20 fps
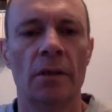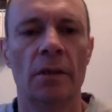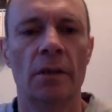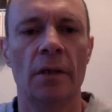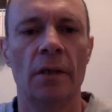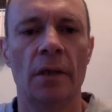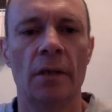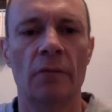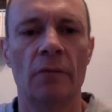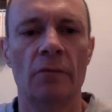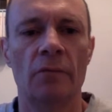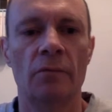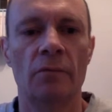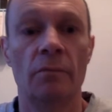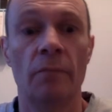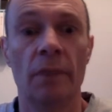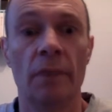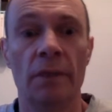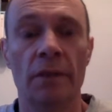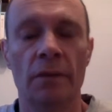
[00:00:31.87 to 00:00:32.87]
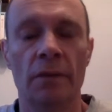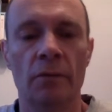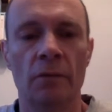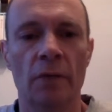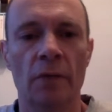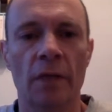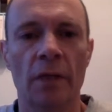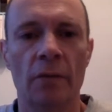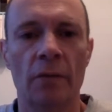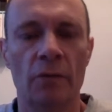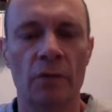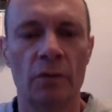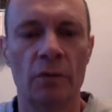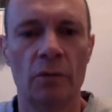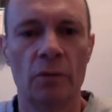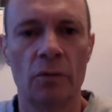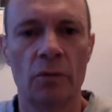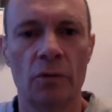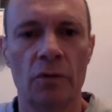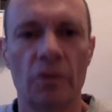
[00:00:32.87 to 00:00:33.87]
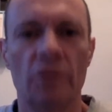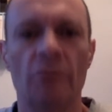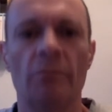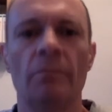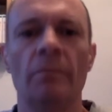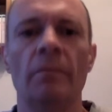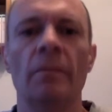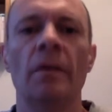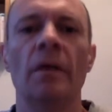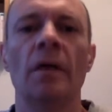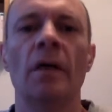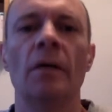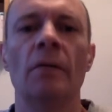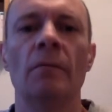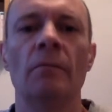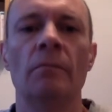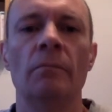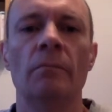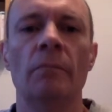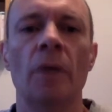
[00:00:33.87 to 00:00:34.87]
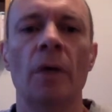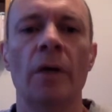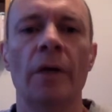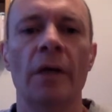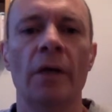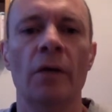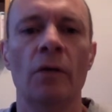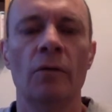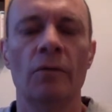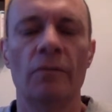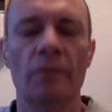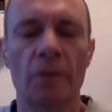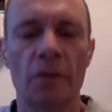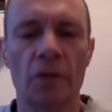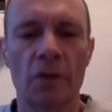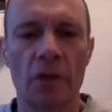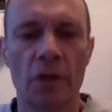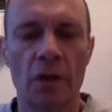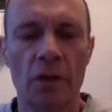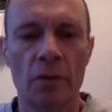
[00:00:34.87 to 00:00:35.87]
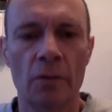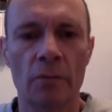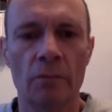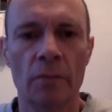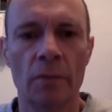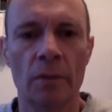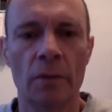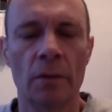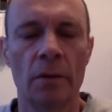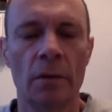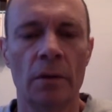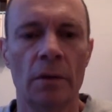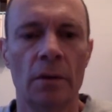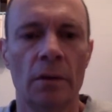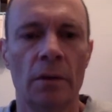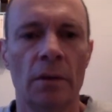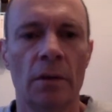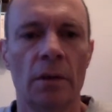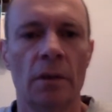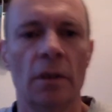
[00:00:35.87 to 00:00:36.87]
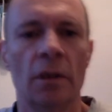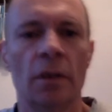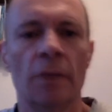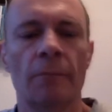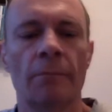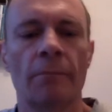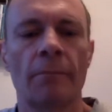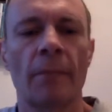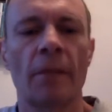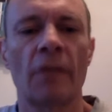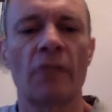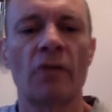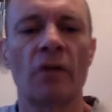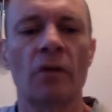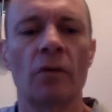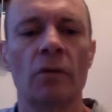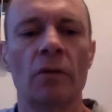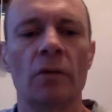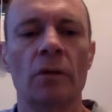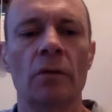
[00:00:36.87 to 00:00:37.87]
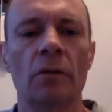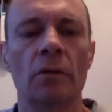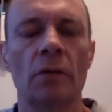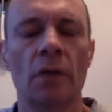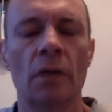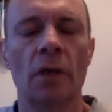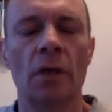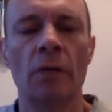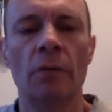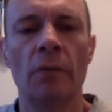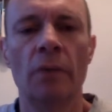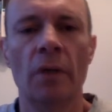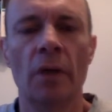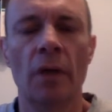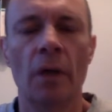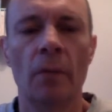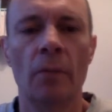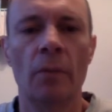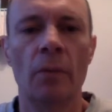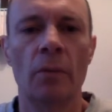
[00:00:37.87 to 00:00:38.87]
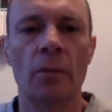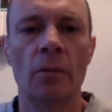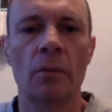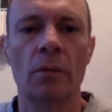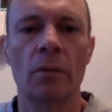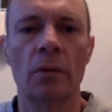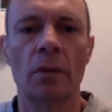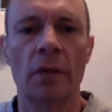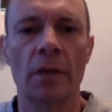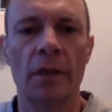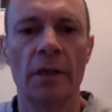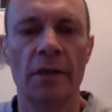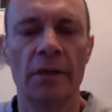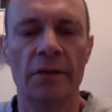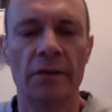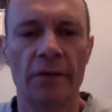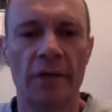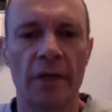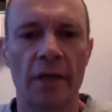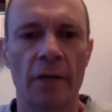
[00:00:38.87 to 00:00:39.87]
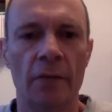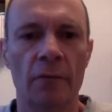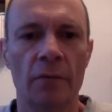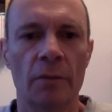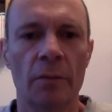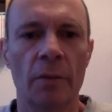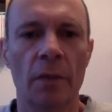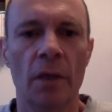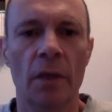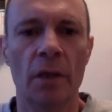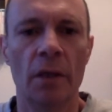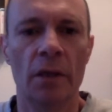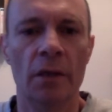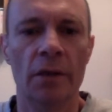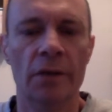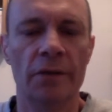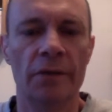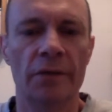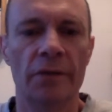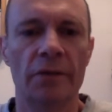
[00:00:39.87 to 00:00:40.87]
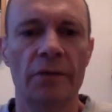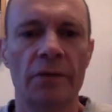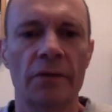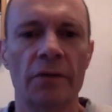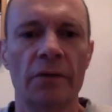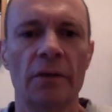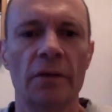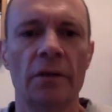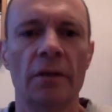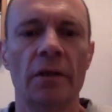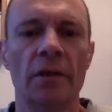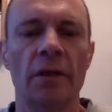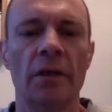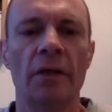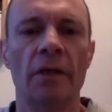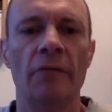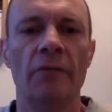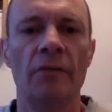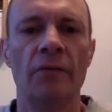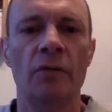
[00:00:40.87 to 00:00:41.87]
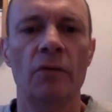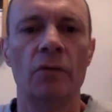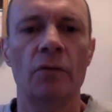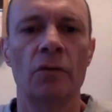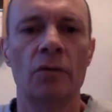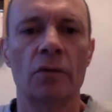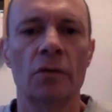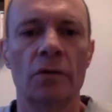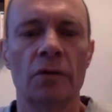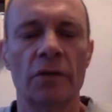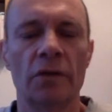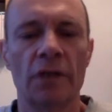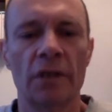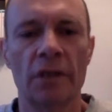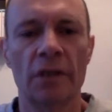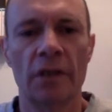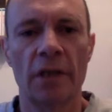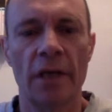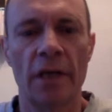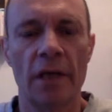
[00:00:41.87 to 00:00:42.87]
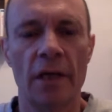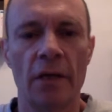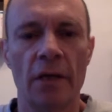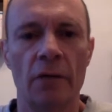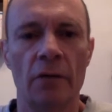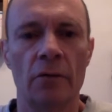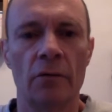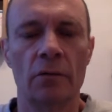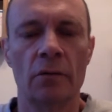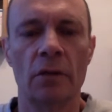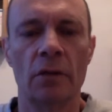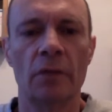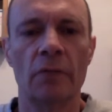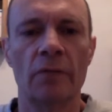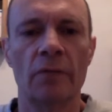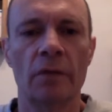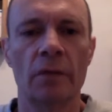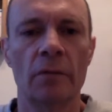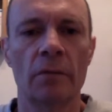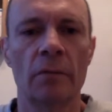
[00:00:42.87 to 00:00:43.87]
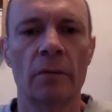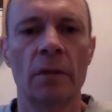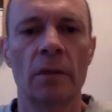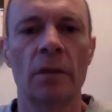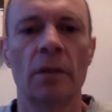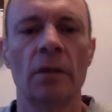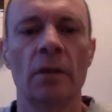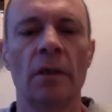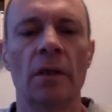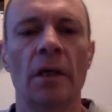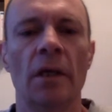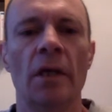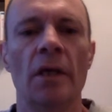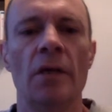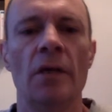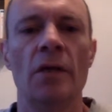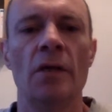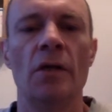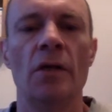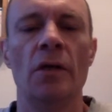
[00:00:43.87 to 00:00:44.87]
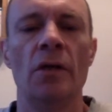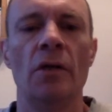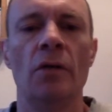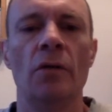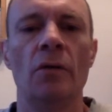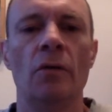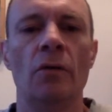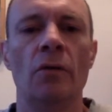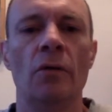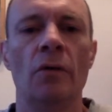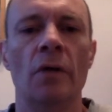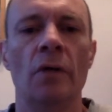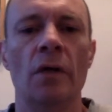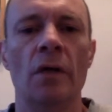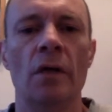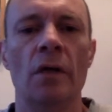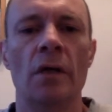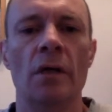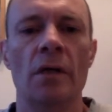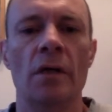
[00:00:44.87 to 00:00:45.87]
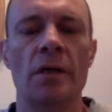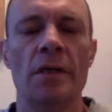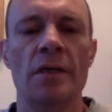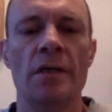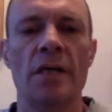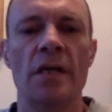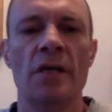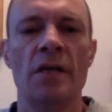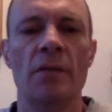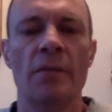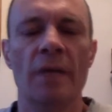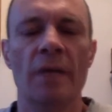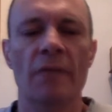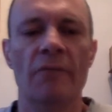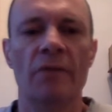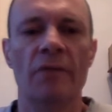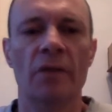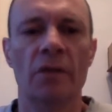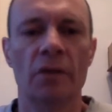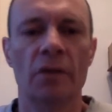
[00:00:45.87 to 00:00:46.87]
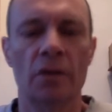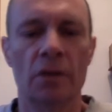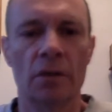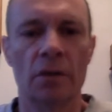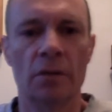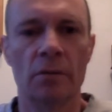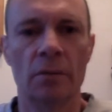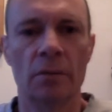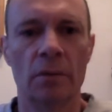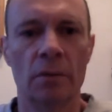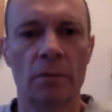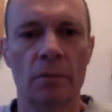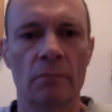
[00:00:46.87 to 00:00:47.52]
that basically will help towards buying your first home. So you can open up one of these Help to Buy ISAs if you're 16 or over and you intend to be a first-time